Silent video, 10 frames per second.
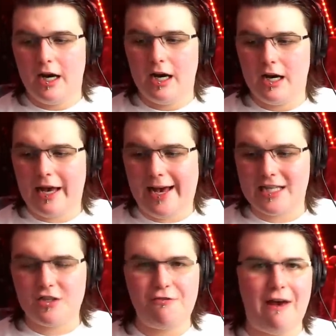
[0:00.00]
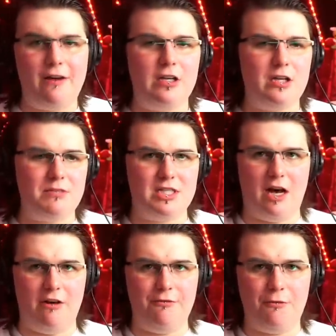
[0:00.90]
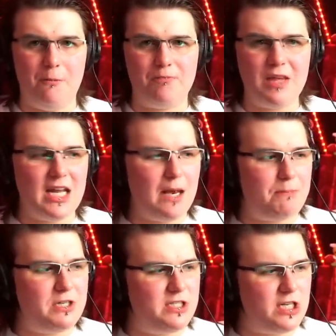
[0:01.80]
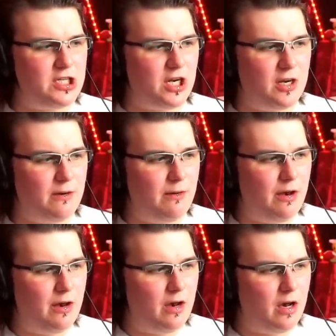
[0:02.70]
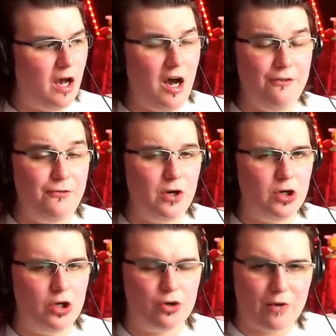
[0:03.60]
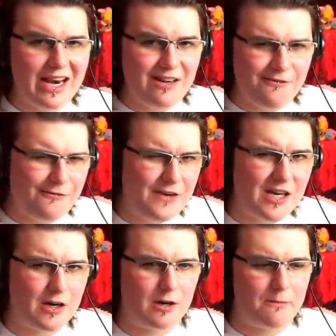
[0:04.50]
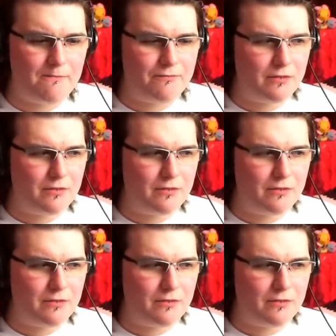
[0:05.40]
uh, has found himself in a position of great fear.